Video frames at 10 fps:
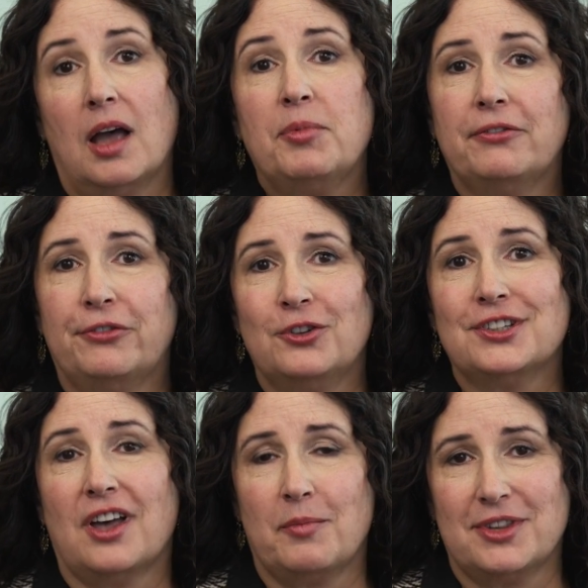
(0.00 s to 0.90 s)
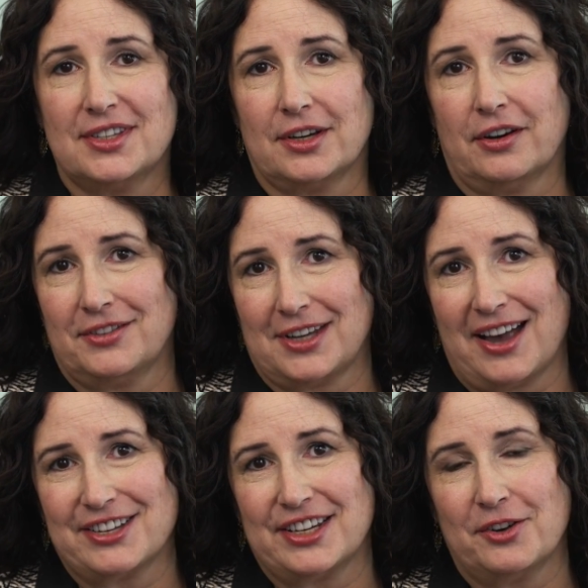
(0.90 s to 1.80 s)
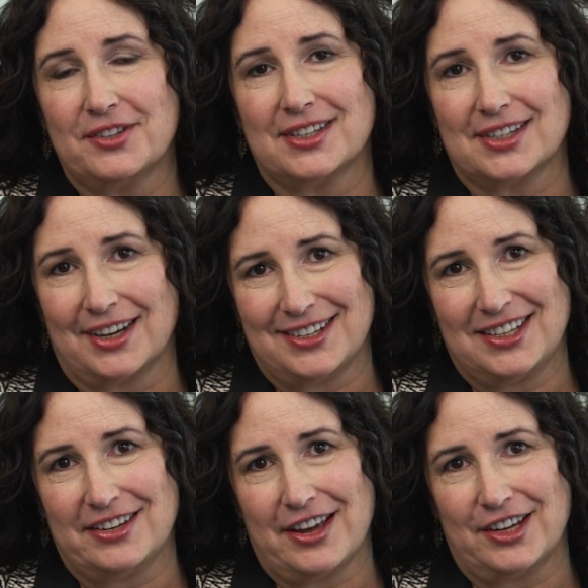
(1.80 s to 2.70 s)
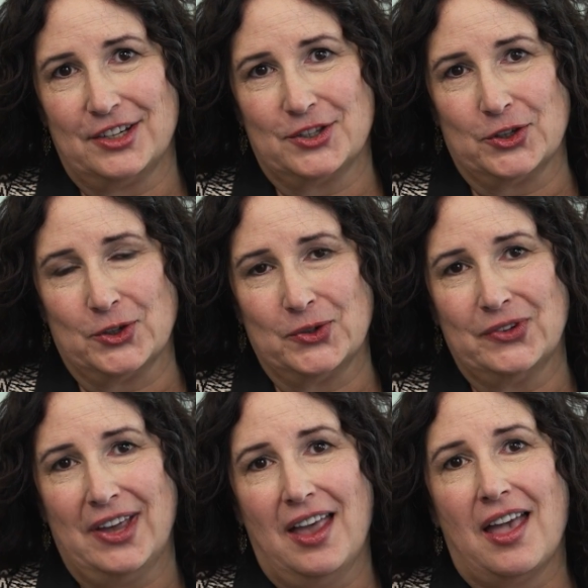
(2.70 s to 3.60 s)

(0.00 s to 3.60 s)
I've been full-time in this area of tax now since 1992,